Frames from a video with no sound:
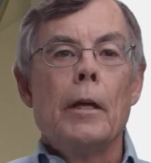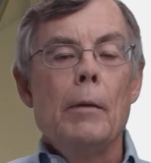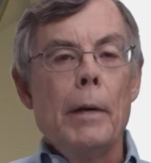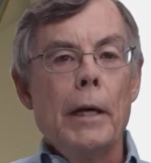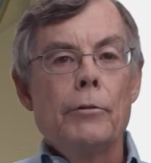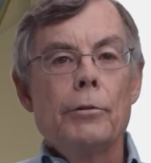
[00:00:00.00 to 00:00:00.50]
It
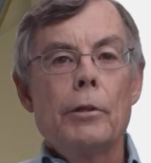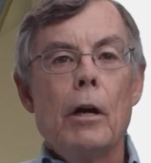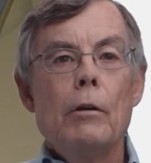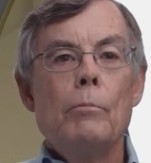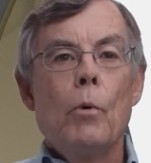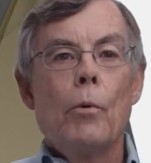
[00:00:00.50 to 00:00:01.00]
makes your
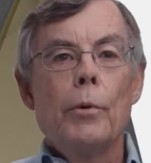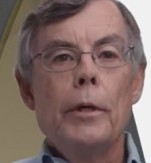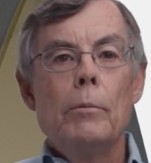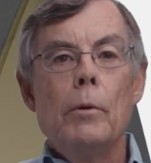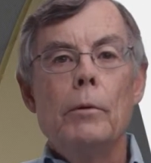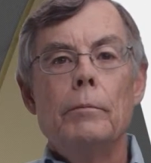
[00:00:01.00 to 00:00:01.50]
code more
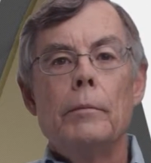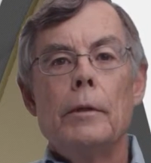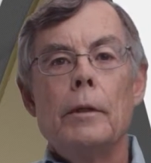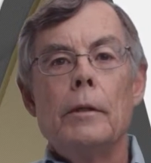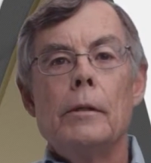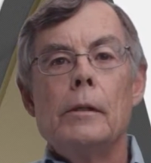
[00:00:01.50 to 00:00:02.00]
readable.
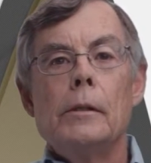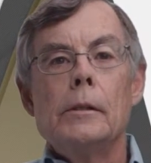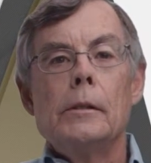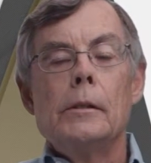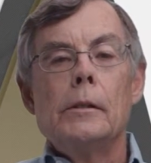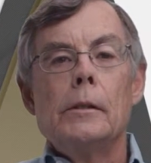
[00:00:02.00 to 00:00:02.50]

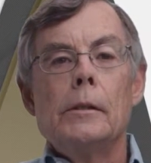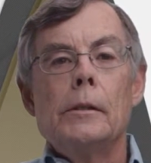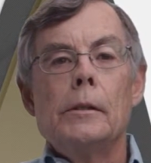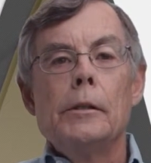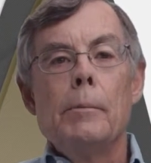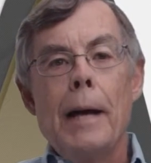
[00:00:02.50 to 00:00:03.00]

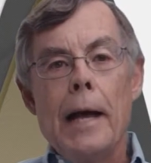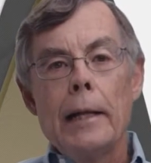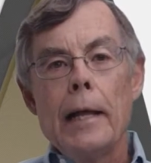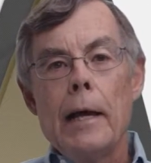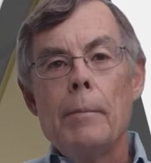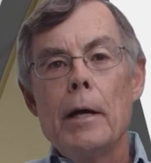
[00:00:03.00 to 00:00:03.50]
The
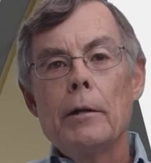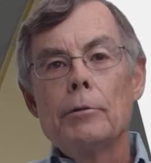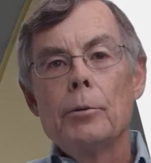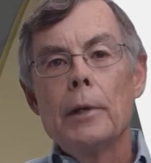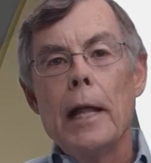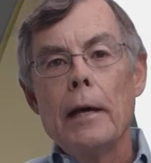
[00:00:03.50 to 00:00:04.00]
MATLAB
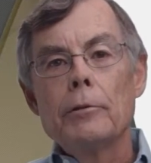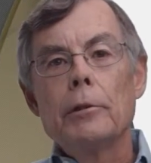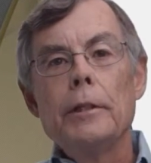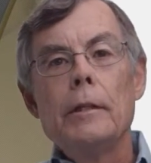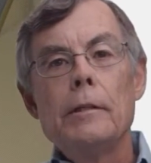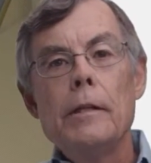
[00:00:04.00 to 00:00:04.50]
editor will
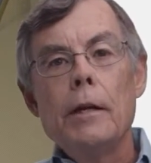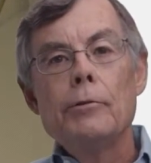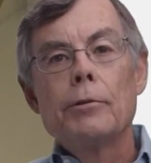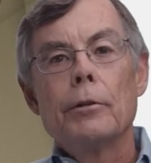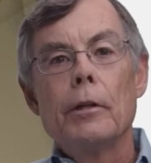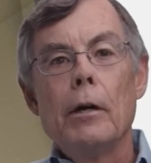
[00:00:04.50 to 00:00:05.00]
actually indent
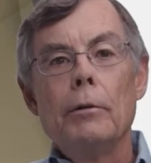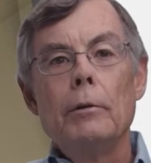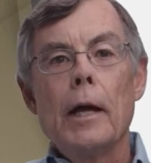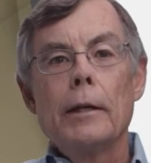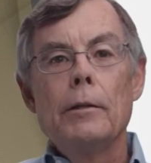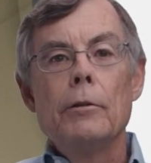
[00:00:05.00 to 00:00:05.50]
your code
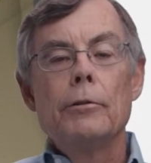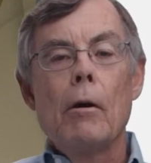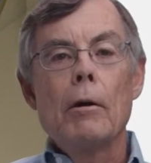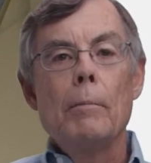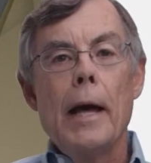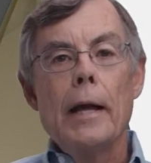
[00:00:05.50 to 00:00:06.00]
like this
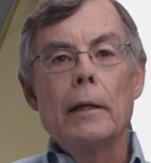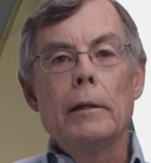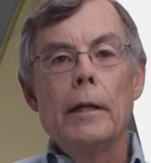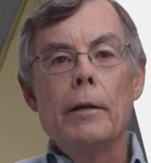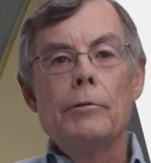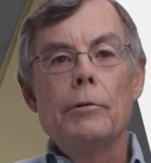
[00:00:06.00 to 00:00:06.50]

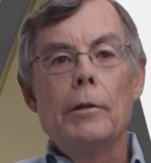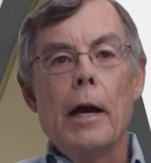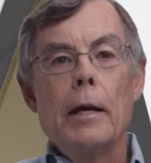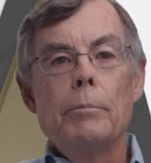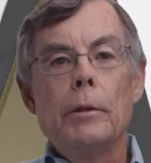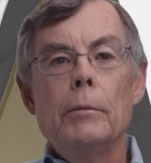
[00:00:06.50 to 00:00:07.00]
automatically as you
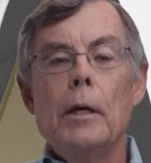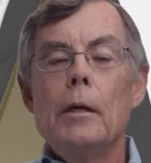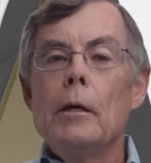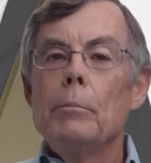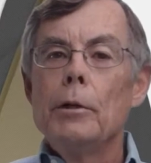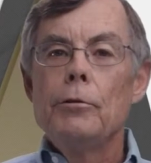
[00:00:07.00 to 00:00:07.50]
type it,
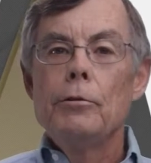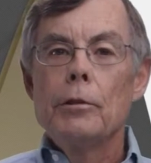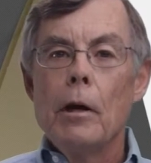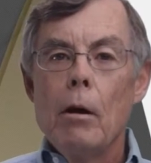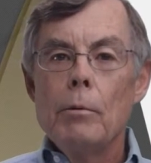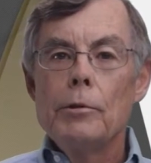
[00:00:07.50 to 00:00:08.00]
but you
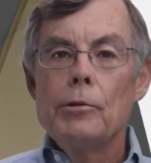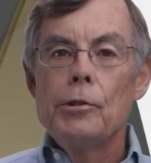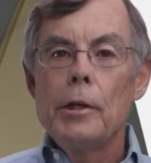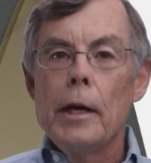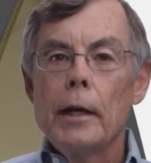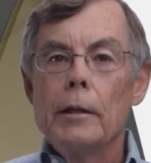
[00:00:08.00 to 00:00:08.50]
should always
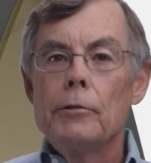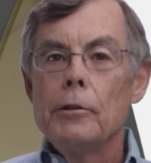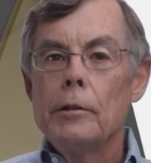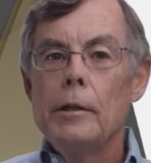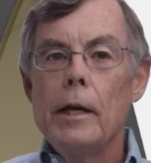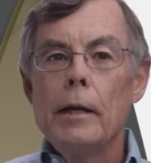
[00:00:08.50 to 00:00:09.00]
check its
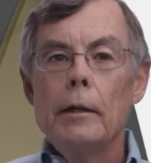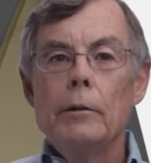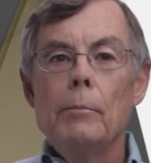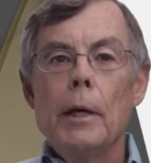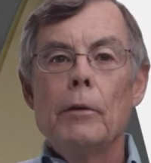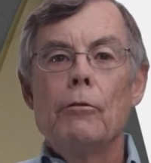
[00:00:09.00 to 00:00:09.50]
indenting
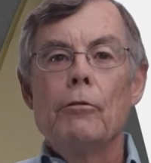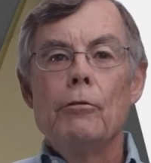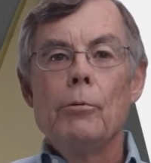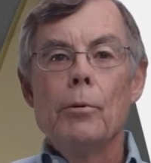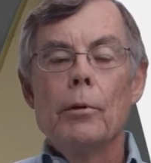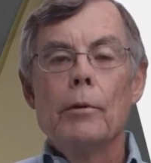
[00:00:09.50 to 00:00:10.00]
to make
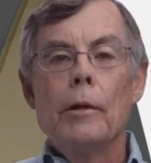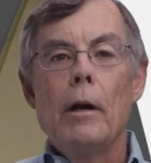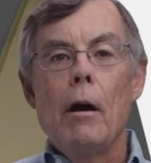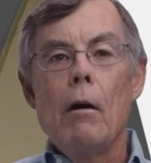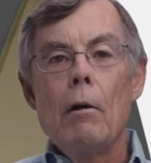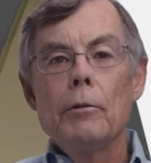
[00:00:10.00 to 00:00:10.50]
sure that
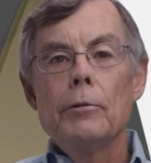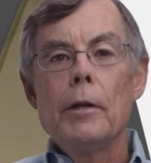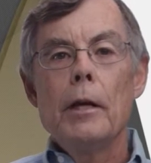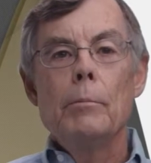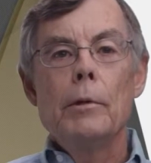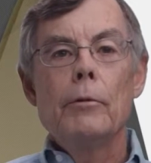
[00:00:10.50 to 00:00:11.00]
all
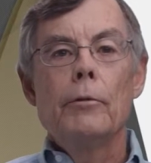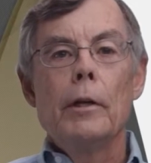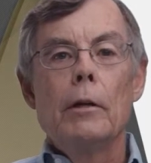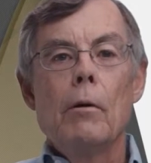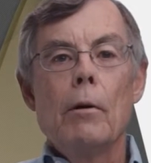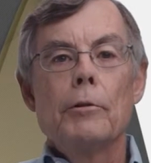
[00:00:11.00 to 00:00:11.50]
statements
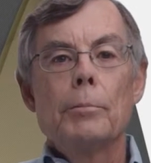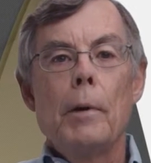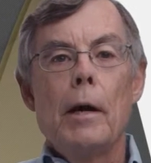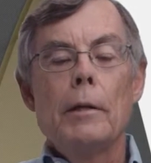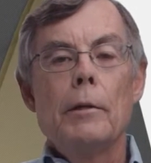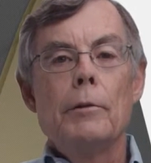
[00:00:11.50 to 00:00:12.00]
that
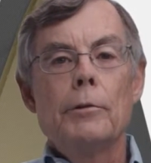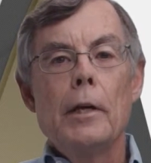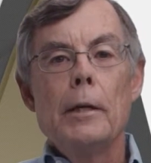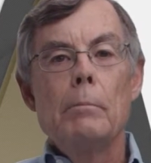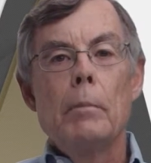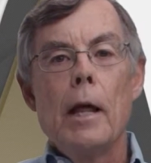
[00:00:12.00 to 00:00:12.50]
correspond to the
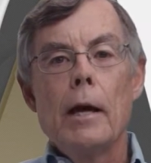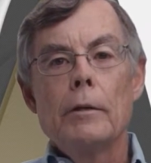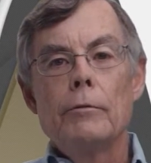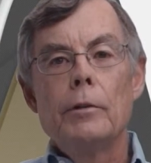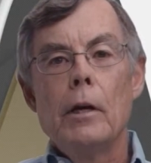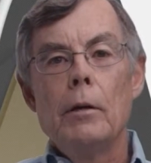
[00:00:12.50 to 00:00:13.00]
same block
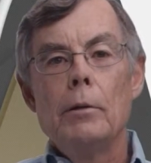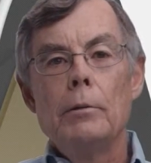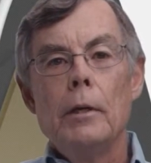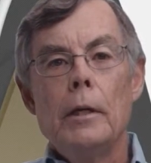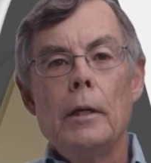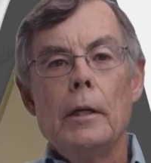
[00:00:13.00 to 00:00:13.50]
of
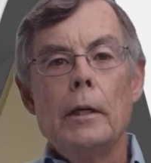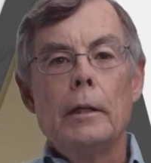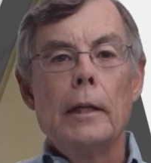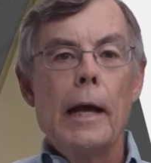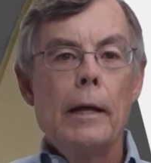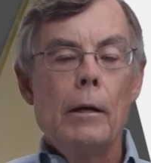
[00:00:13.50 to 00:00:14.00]
code
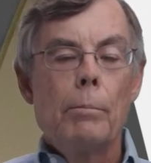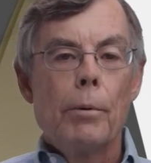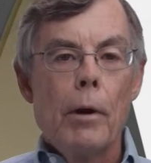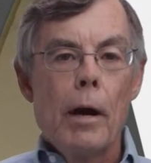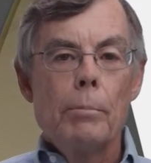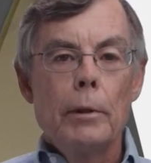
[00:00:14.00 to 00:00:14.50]
line up
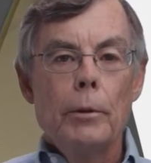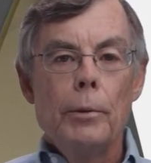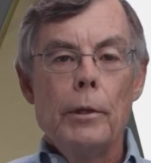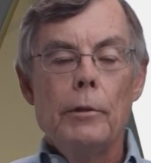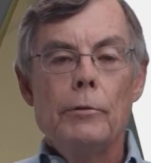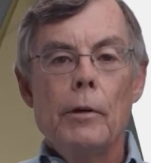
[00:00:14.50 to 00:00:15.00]
properly
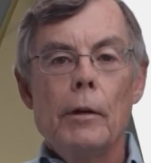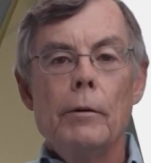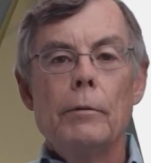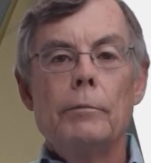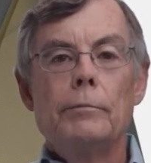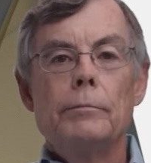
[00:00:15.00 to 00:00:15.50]
with each other.